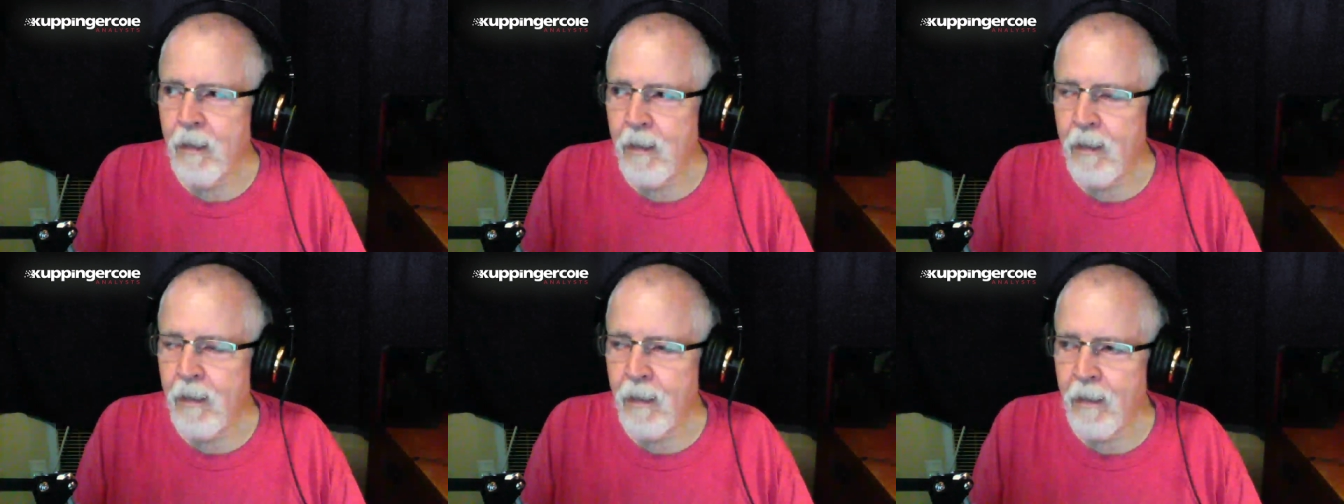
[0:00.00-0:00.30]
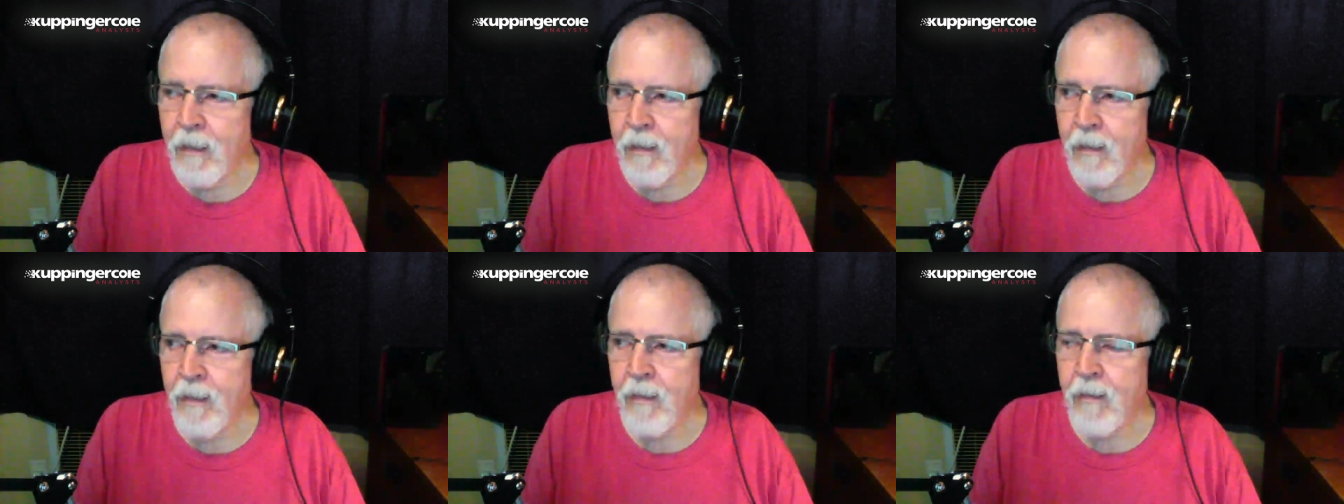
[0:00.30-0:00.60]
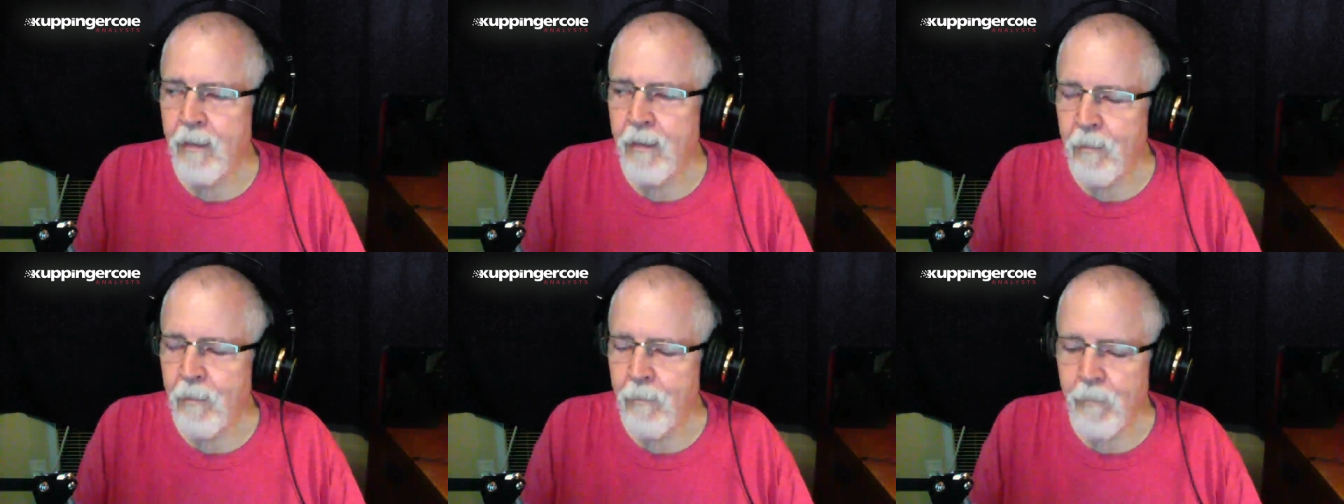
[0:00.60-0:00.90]
in, in,
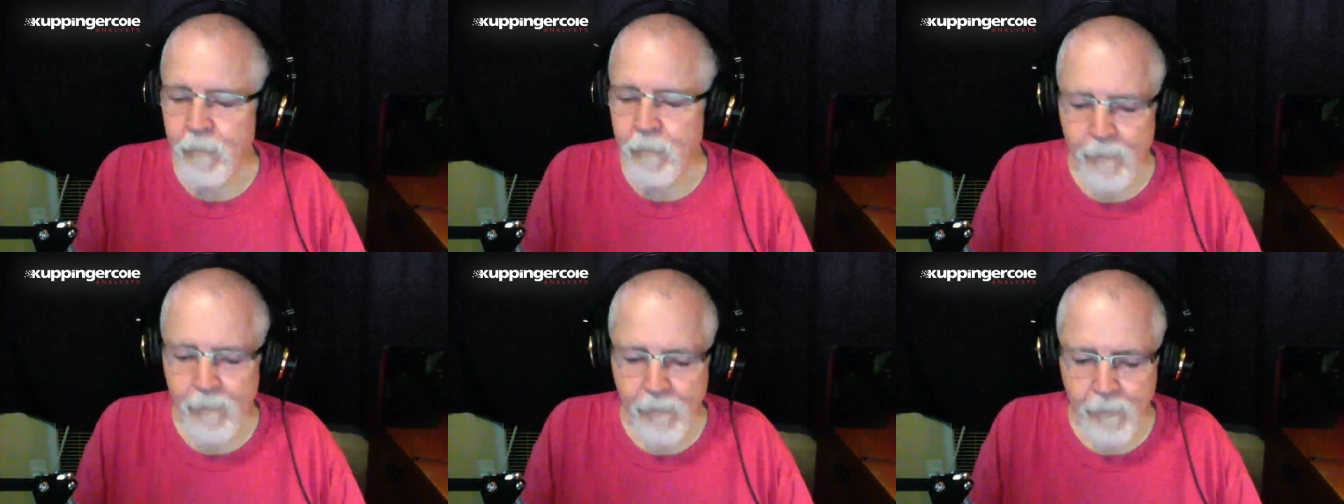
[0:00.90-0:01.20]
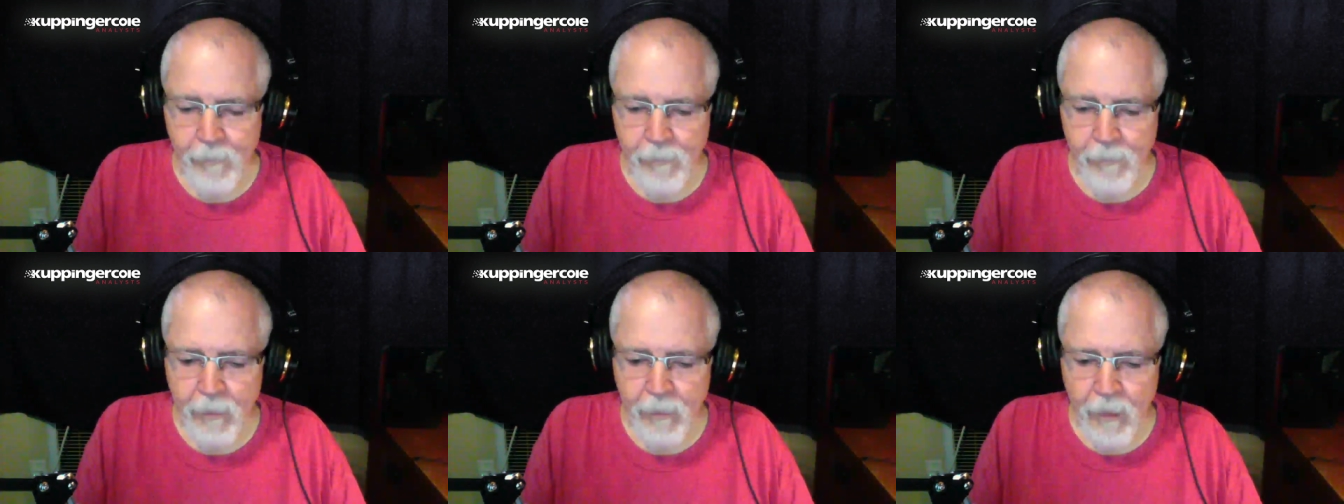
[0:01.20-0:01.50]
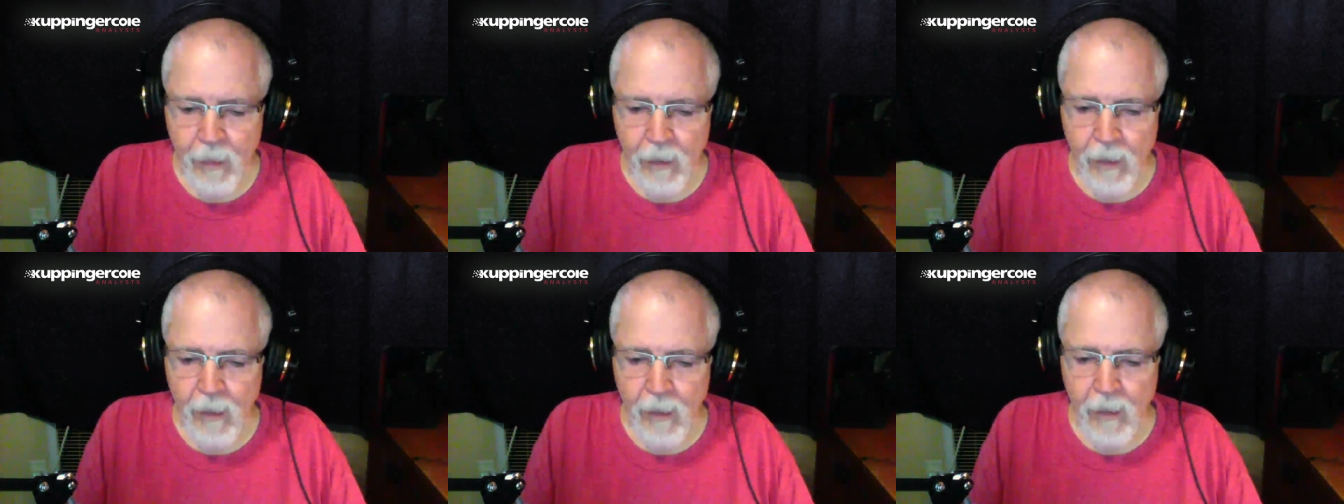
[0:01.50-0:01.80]
um,
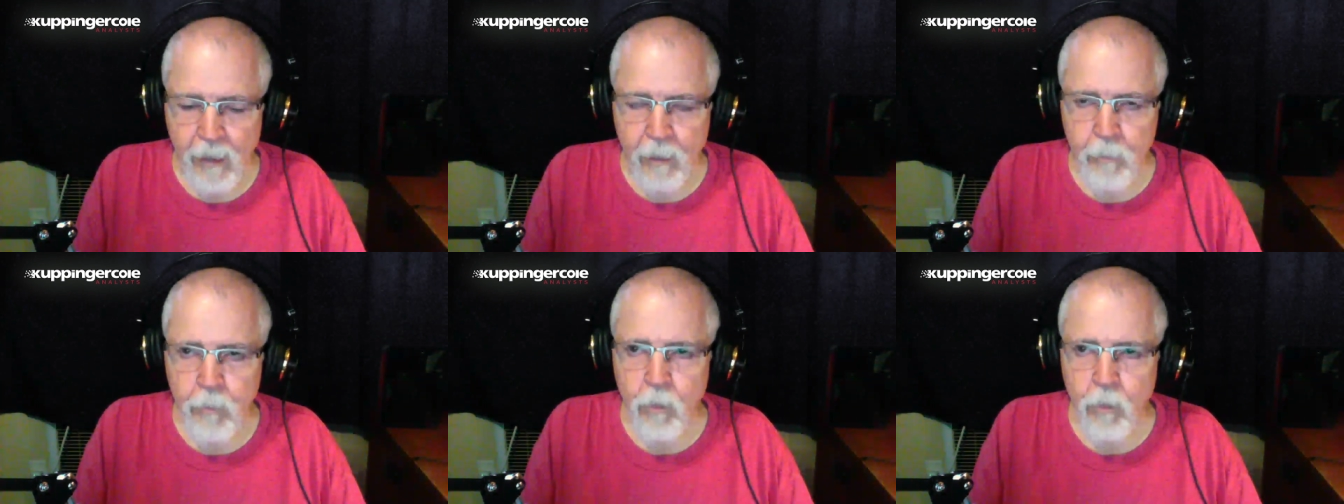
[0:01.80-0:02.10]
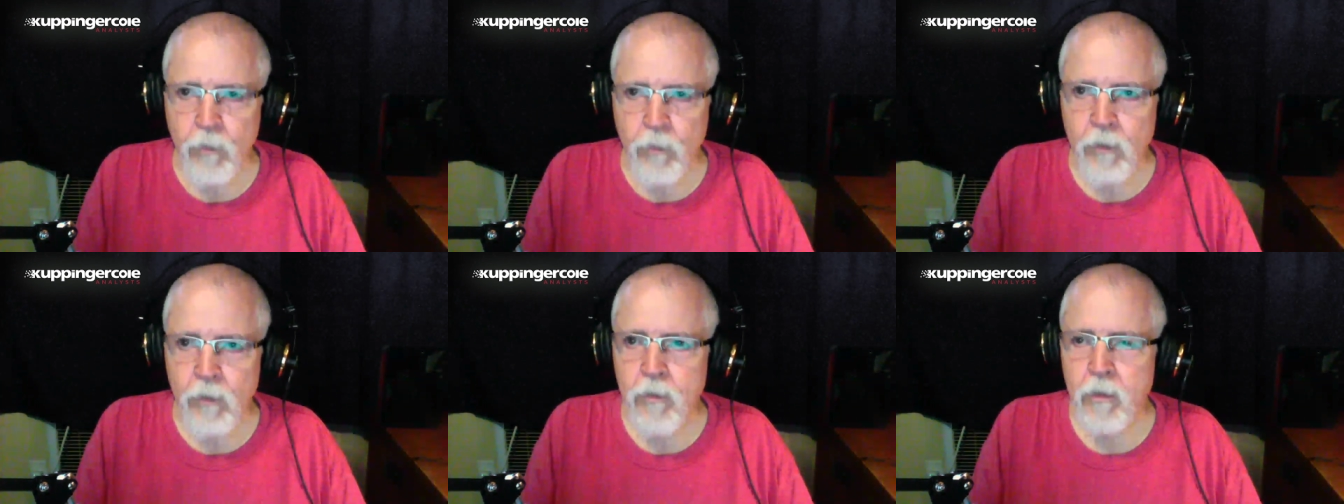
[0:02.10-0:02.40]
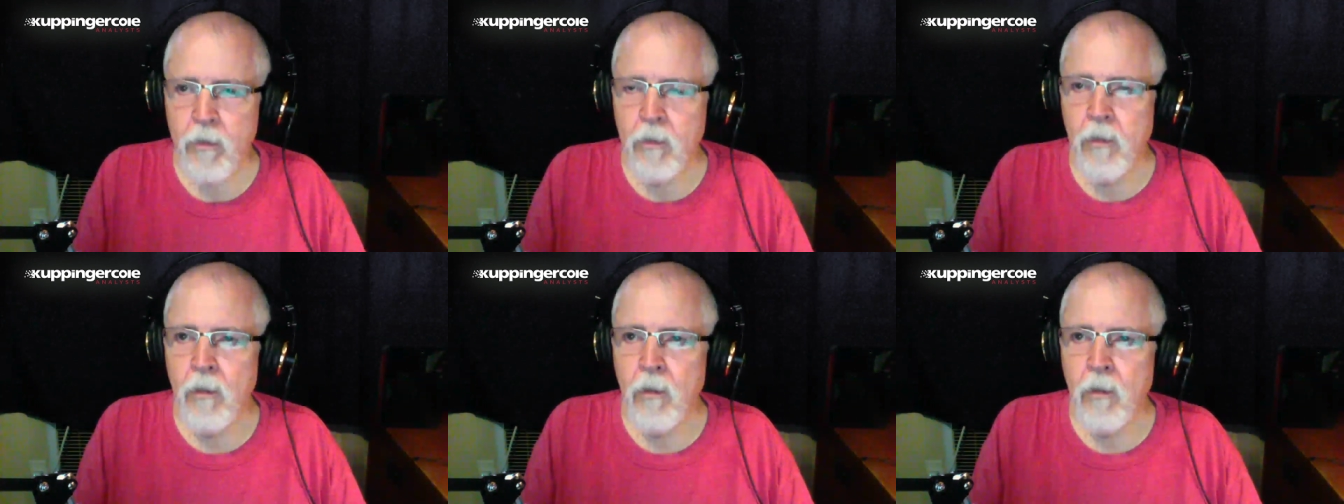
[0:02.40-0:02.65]
uh, in movies.